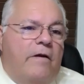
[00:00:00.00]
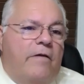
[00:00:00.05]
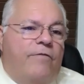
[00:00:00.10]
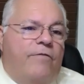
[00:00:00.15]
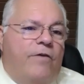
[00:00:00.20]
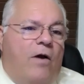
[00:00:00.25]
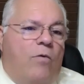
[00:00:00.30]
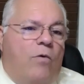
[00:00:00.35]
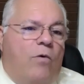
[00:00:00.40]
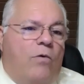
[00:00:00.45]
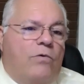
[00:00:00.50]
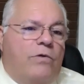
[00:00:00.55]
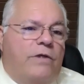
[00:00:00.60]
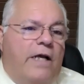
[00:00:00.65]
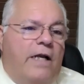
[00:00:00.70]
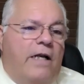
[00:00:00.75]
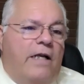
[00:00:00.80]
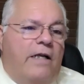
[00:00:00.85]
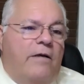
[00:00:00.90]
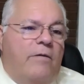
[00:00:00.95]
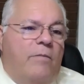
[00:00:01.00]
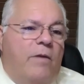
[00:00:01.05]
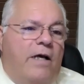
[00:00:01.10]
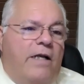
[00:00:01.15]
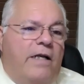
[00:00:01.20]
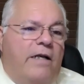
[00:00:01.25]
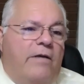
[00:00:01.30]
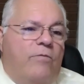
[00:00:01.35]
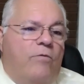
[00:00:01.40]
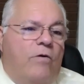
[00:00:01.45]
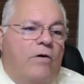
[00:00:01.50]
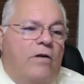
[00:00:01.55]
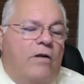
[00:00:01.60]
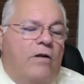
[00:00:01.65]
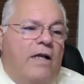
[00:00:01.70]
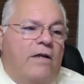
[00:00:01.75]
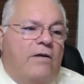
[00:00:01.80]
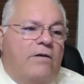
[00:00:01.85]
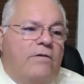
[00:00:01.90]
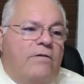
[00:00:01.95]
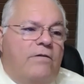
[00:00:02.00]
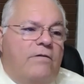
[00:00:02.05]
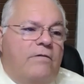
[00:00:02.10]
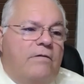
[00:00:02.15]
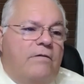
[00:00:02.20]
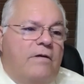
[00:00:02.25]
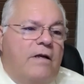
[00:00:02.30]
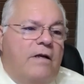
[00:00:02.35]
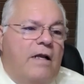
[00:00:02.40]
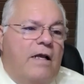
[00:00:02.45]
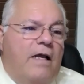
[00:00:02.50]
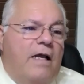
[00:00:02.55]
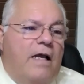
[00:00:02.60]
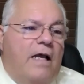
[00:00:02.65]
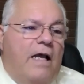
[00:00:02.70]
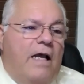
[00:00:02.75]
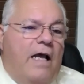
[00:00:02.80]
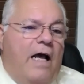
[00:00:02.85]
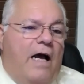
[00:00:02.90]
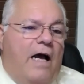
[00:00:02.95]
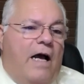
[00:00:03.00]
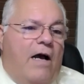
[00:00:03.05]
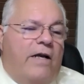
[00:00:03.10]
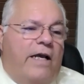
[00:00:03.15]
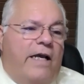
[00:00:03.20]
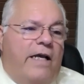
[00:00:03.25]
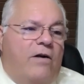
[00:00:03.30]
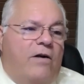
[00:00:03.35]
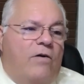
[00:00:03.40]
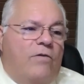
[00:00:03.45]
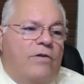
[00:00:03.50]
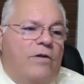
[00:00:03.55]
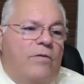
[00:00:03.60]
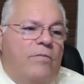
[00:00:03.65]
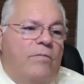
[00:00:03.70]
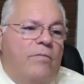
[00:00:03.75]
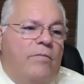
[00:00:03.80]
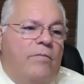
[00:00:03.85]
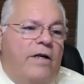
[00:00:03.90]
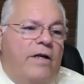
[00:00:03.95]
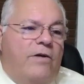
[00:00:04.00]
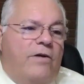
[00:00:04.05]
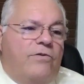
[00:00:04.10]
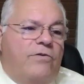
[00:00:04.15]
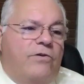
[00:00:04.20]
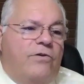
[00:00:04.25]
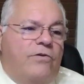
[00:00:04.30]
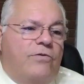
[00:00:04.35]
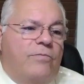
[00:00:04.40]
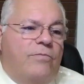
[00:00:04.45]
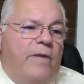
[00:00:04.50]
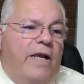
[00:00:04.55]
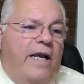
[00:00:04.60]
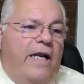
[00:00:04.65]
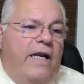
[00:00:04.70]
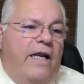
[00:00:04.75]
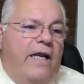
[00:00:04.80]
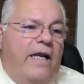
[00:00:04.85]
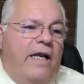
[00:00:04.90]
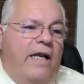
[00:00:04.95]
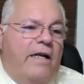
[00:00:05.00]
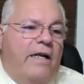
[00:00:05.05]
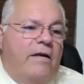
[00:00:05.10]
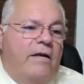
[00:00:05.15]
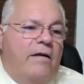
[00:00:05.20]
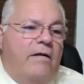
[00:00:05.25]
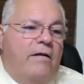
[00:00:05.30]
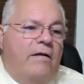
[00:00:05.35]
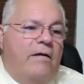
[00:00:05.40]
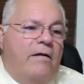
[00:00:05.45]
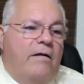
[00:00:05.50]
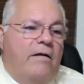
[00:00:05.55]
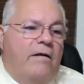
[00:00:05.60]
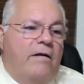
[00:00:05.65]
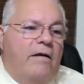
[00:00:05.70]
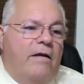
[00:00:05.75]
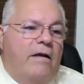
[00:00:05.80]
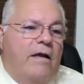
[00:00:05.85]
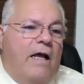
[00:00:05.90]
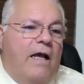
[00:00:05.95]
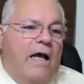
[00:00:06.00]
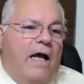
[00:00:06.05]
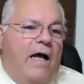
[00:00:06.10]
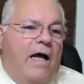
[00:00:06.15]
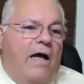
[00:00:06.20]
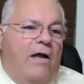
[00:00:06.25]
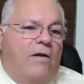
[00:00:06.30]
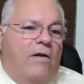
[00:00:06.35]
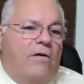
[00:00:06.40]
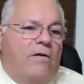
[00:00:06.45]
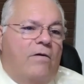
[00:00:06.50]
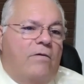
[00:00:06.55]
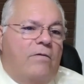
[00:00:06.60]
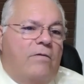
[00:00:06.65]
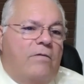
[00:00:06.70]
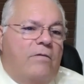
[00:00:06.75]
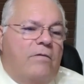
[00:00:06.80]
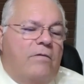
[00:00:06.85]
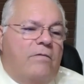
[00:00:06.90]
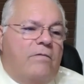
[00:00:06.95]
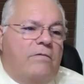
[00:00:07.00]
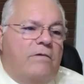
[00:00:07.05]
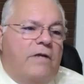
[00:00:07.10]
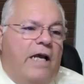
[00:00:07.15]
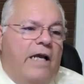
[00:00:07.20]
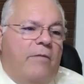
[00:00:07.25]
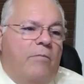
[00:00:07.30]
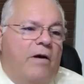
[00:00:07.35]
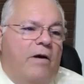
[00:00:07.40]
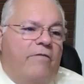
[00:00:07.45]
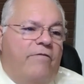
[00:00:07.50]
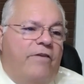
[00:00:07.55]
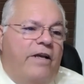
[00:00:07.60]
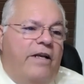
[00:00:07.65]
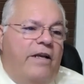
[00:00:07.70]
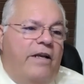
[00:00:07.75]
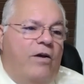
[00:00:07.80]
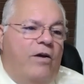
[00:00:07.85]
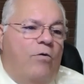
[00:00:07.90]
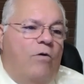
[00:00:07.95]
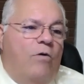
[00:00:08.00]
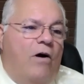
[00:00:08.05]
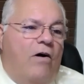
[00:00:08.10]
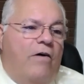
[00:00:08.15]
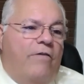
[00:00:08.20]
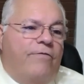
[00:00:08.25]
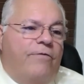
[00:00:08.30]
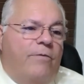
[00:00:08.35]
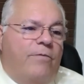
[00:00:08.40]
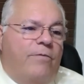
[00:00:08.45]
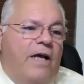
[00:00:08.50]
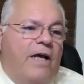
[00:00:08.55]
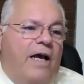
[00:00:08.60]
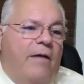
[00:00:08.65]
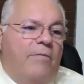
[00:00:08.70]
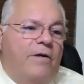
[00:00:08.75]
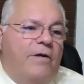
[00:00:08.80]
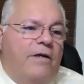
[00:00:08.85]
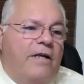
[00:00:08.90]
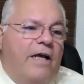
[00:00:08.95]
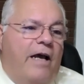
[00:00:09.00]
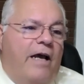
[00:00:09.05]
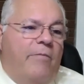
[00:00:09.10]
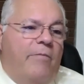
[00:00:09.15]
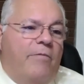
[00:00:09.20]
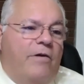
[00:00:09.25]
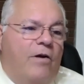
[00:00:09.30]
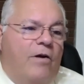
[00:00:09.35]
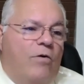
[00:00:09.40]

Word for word: if y'all won't tell anybody, well, I'll I'll get on the ministers' meeting and I'll take my video off from time to time